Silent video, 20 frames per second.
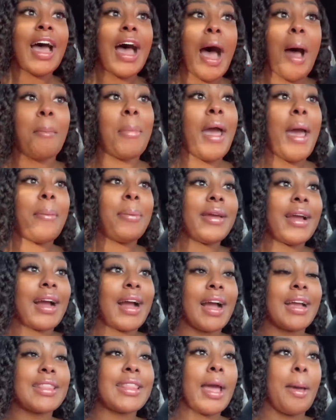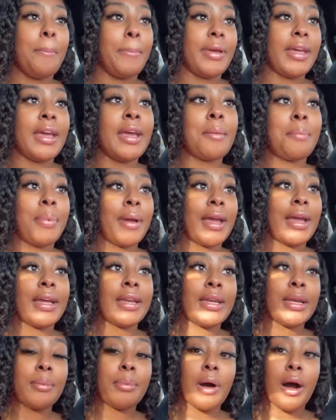I'm happy I got that big
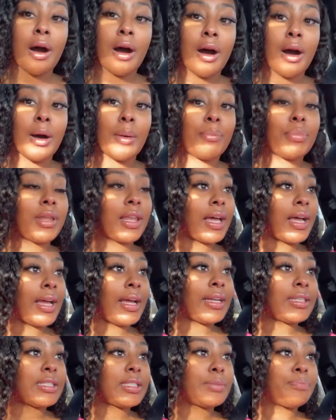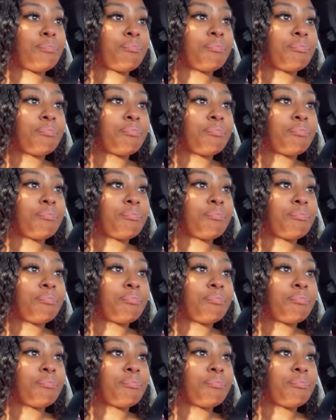Pandy Paw plush.